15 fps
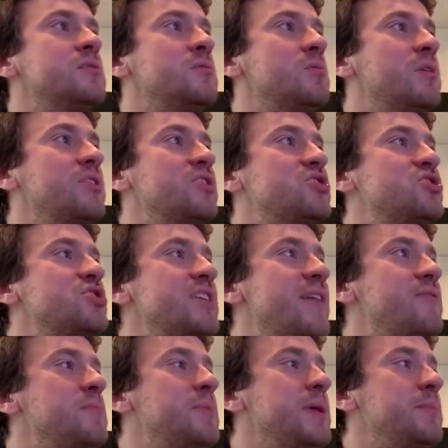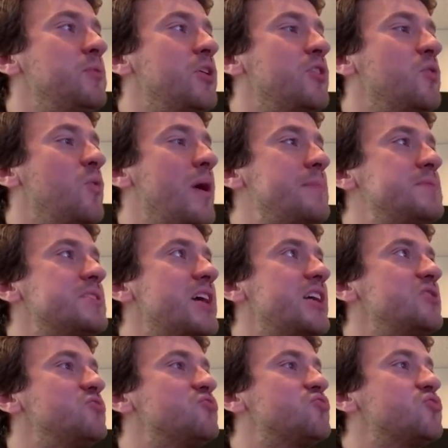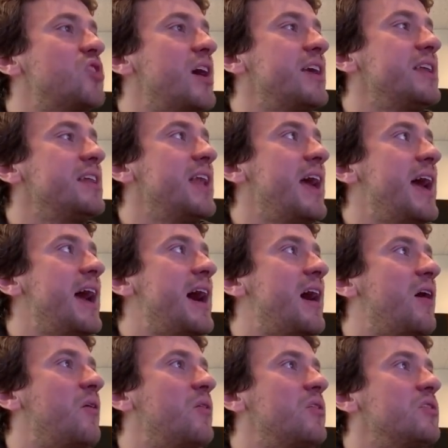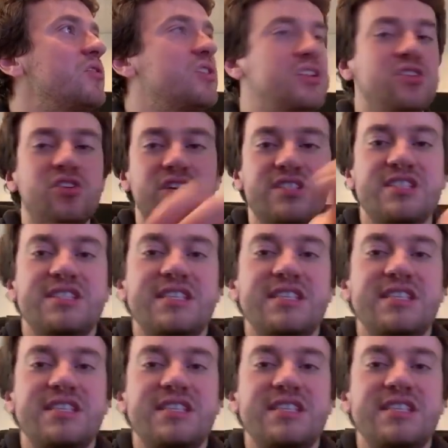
Wow, there's seven people on the website right now. Look at, look at